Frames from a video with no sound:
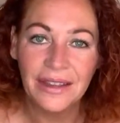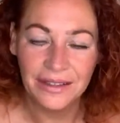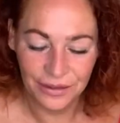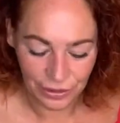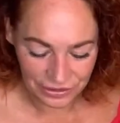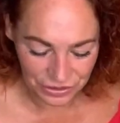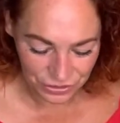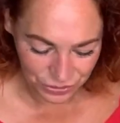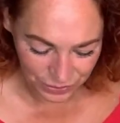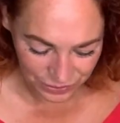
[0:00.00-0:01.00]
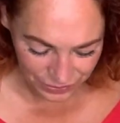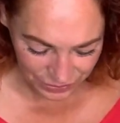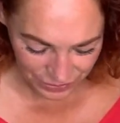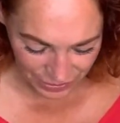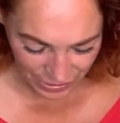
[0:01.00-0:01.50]
That's not unusual.
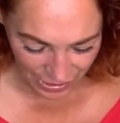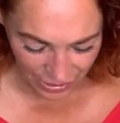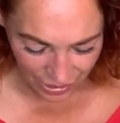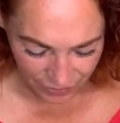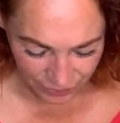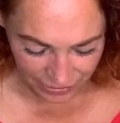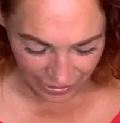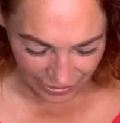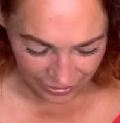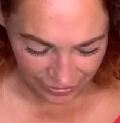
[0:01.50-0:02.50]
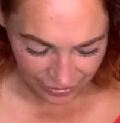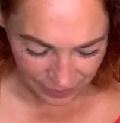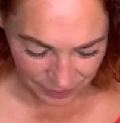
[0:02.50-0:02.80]
I want cake.